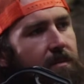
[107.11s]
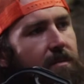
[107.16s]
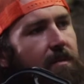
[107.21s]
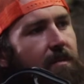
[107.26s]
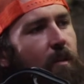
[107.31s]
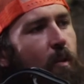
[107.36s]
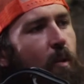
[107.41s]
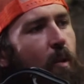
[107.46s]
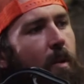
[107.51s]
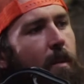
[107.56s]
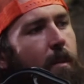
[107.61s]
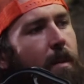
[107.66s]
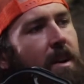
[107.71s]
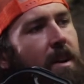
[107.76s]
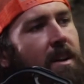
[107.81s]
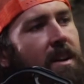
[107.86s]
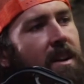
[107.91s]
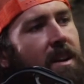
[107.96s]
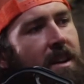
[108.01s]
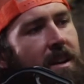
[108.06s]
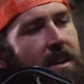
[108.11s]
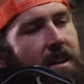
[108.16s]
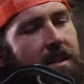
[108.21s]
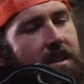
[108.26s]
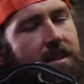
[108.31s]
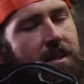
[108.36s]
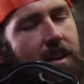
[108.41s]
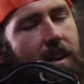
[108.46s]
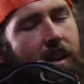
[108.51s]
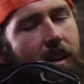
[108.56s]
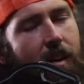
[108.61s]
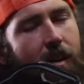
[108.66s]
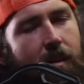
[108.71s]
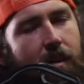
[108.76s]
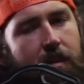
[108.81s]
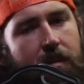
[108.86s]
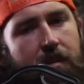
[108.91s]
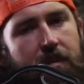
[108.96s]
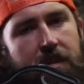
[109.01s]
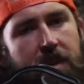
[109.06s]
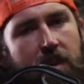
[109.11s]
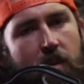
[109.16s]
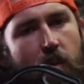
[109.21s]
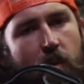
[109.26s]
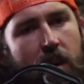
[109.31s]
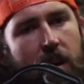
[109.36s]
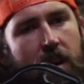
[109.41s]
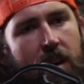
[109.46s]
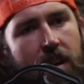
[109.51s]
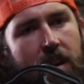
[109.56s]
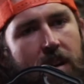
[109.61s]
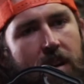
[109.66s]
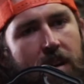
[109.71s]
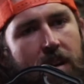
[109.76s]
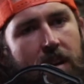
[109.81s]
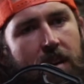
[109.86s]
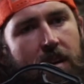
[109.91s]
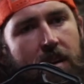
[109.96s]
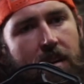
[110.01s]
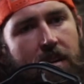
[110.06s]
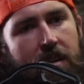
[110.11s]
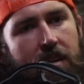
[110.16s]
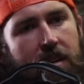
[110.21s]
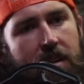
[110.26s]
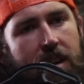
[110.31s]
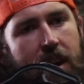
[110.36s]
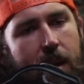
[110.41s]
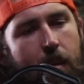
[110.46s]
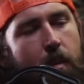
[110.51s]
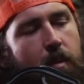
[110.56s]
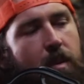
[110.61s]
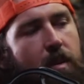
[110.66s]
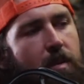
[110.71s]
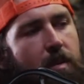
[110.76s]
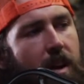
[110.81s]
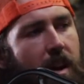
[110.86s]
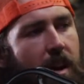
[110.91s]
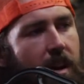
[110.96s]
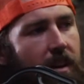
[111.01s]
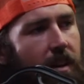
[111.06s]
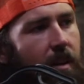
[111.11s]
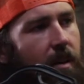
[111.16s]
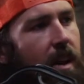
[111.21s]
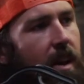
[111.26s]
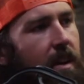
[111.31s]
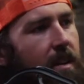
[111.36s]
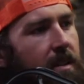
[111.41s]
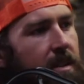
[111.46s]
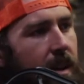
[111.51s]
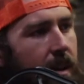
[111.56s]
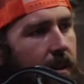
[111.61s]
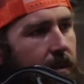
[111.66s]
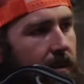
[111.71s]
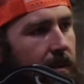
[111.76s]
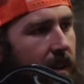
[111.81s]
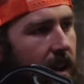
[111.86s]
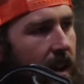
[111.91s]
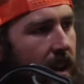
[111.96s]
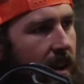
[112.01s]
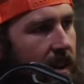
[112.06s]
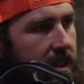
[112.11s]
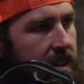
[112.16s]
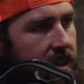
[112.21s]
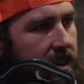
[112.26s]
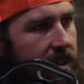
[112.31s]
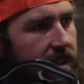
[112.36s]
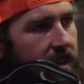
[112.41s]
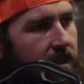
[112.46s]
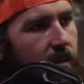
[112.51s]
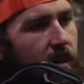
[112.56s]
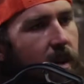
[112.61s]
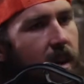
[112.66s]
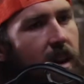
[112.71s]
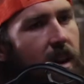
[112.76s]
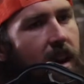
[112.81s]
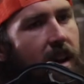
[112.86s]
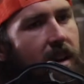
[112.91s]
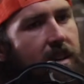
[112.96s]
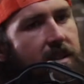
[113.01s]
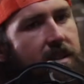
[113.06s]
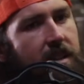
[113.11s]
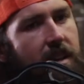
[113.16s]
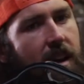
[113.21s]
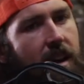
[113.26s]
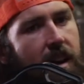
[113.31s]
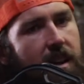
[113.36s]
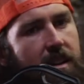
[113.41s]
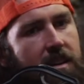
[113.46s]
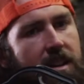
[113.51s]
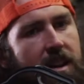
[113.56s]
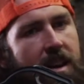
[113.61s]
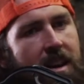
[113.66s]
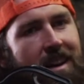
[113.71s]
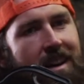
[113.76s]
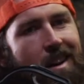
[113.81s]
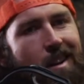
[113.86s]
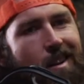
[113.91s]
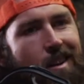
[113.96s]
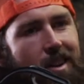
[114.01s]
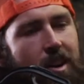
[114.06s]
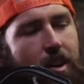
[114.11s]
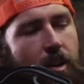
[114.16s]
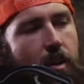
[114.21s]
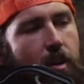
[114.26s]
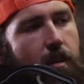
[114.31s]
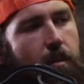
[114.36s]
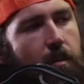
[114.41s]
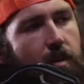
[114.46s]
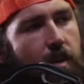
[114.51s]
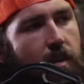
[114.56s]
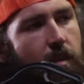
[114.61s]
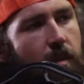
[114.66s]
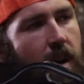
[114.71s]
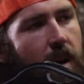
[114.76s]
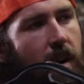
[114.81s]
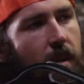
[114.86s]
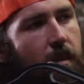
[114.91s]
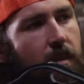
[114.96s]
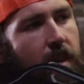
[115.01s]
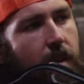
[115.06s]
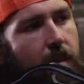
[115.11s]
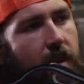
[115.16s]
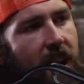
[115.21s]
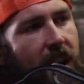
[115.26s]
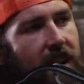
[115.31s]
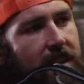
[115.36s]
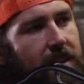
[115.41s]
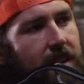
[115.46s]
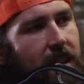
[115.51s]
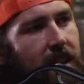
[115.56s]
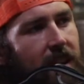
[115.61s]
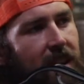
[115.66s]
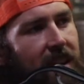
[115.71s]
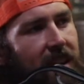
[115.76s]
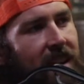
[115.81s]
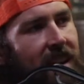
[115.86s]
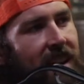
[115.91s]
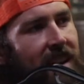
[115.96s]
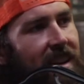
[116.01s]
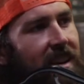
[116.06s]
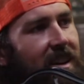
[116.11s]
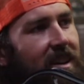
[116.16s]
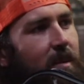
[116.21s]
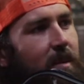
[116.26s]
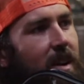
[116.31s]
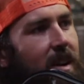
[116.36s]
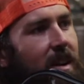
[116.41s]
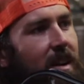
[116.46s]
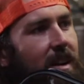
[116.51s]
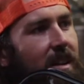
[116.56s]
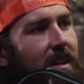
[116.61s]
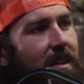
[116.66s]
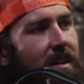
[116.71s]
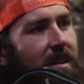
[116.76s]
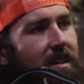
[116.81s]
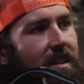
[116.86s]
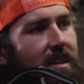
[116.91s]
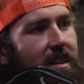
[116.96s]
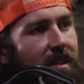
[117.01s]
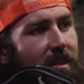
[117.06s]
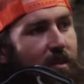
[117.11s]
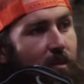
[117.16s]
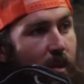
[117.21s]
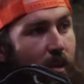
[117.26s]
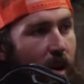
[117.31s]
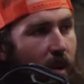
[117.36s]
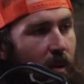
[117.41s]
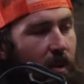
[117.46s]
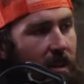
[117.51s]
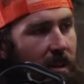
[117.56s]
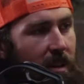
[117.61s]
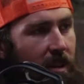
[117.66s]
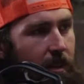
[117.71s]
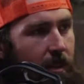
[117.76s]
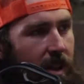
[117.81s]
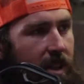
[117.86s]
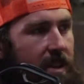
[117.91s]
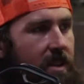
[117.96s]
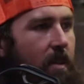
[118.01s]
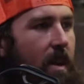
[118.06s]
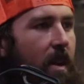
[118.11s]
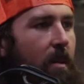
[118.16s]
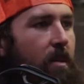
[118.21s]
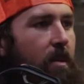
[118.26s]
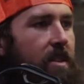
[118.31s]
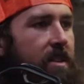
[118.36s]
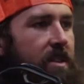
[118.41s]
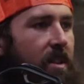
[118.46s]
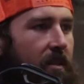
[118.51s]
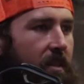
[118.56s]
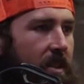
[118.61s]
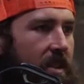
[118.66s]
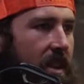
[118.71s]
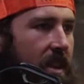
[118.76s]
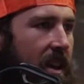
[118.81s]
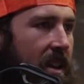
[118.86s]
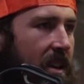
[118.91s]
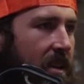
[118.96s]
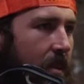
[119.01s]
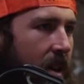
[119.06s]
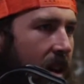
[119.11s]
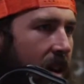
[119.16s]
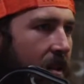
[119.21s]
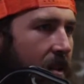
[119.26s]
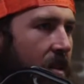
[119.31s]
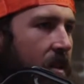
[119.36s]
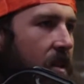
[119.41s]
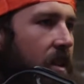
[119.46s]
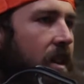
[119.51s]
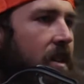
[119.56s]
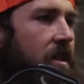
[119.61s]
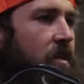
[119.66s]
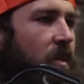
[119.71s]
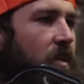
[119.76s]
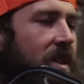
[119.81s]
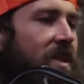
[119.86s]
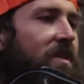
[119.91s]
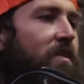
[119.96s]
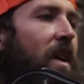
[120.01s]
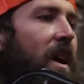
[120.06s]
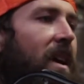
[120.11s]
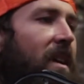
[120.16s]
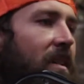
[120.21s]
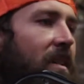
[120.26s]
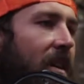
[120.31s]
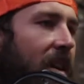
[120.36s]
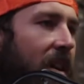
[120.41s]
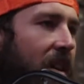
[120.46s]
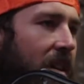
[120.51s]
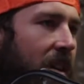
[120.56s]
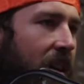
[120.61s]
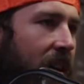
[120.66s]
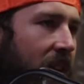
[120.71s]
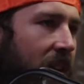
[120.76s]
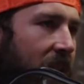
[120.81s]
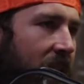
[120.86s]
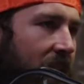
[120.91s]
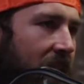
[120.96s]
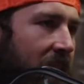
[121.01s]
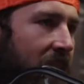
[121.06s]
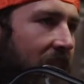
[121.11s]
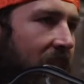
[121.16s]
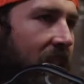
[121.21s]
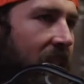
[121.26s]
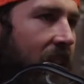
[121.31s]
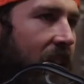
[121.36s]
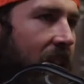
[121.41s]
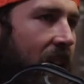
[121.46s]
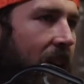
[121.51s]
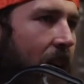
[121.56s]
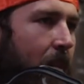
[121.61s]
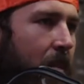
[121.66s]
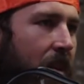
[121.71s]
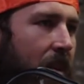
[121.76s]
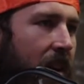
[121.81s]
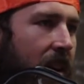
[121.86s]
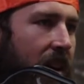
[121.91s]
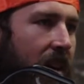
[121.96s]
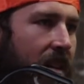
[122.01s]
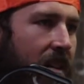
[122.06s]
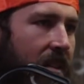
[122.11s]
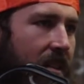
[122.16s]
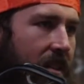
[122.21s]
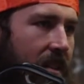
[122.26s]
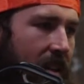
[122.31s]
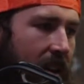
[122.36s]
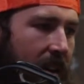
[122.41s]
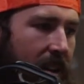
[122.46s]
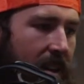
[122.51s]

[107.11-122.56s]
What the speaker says: form. Yeah. So we came up with a plan to go downtown Phoenix, realized that our current brew pub capacity needed to be grown a little bit to be able to service that demand, or at least we speculated that it needed to happen like